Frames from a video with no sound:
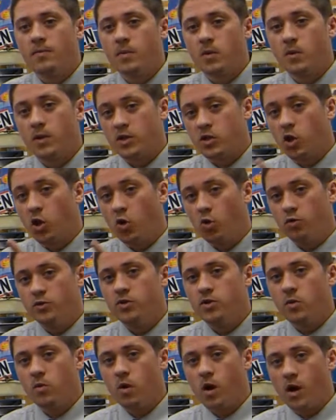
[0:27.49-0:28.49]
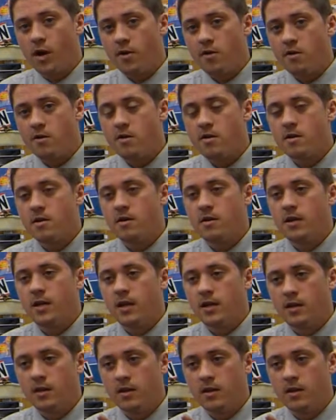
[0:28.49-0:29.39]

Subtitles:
which holds the water and